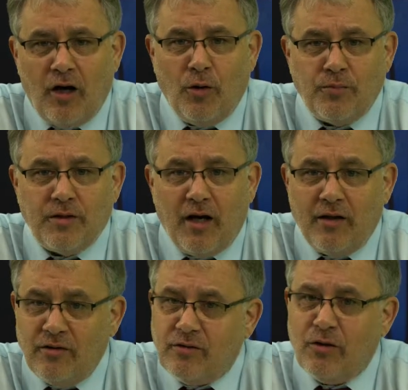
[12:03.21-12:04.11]
I hope to
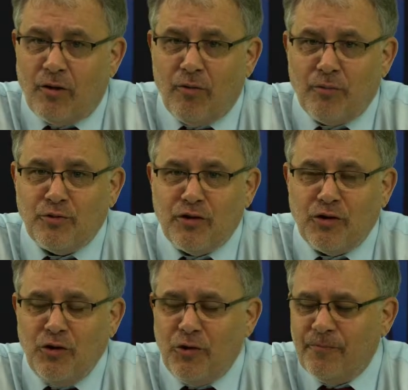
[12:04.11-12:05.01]
God that they're not
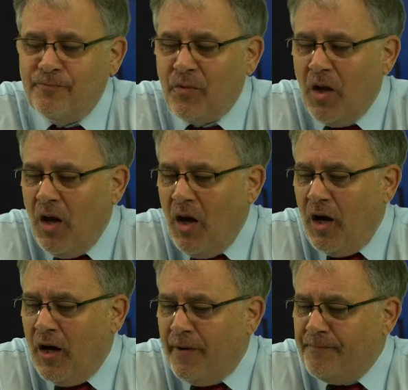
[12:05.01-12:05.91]
representing you.
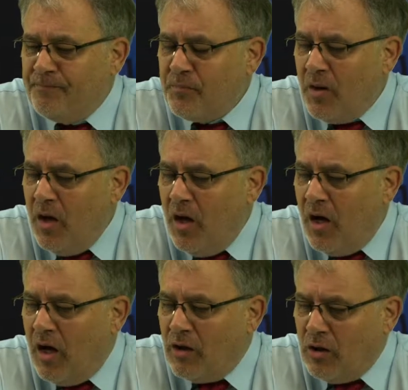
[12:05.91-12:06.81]

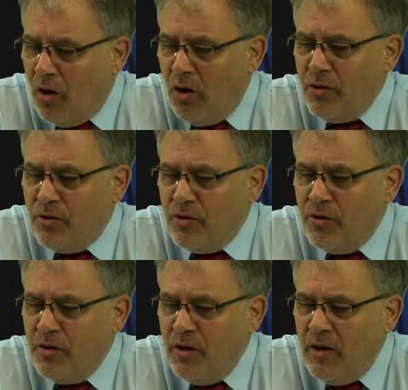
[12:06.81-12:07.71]
A
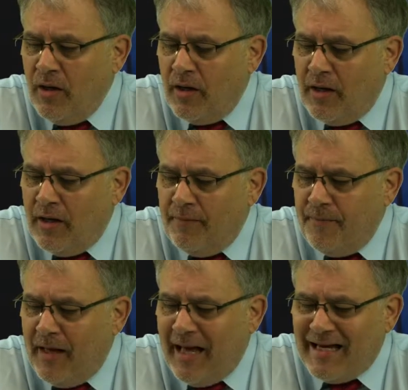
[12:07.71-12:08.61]
lawyer
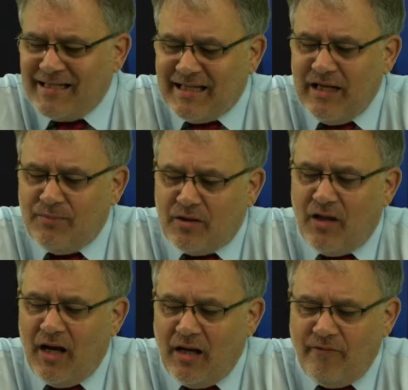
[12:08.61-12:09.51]
has to keep the
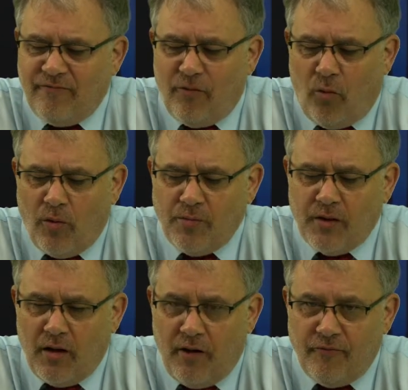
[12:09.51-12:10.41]
client informed
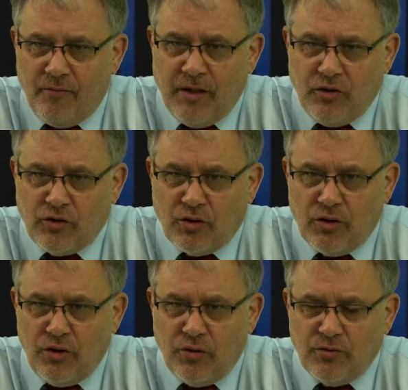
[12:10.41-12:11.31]
of the means you're
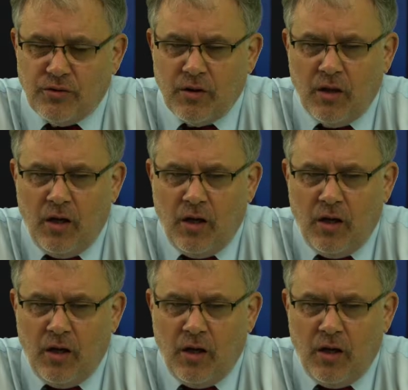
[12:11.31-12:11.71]
going to use.